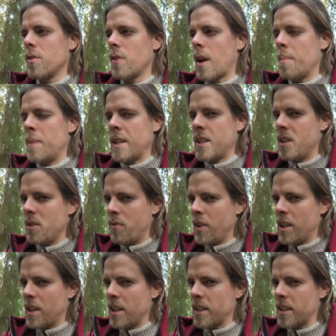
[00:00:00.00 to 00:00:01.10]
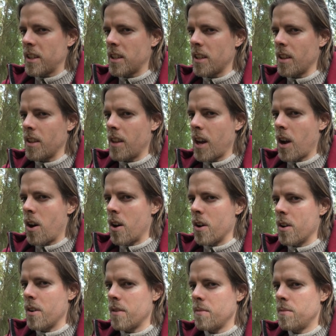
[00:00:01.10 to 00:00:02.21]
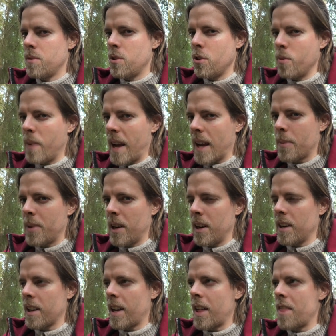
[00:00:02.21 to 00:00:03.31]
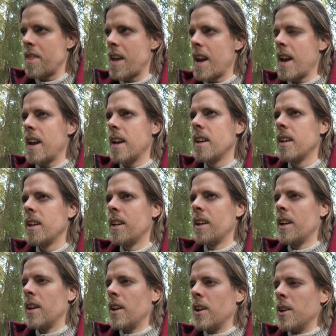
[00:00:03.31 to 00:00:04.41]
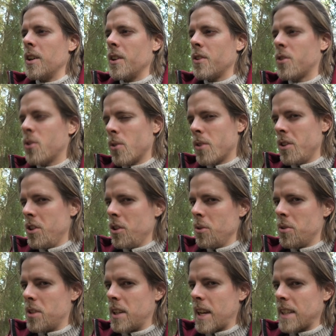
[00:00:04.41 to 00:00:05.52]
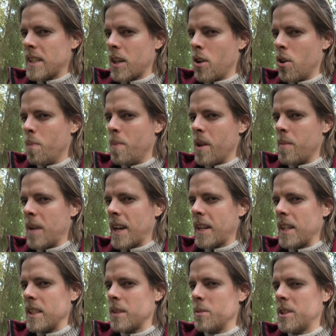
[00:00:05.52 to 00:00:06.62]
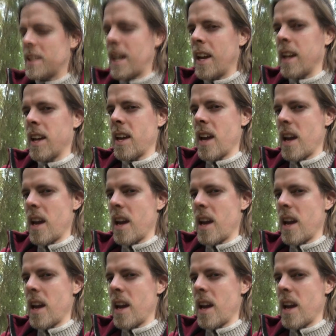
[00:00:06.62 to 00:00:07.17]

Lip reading: a bit defeatist, they are too black-pilled, and they sort of use it as a coping mechanism, saying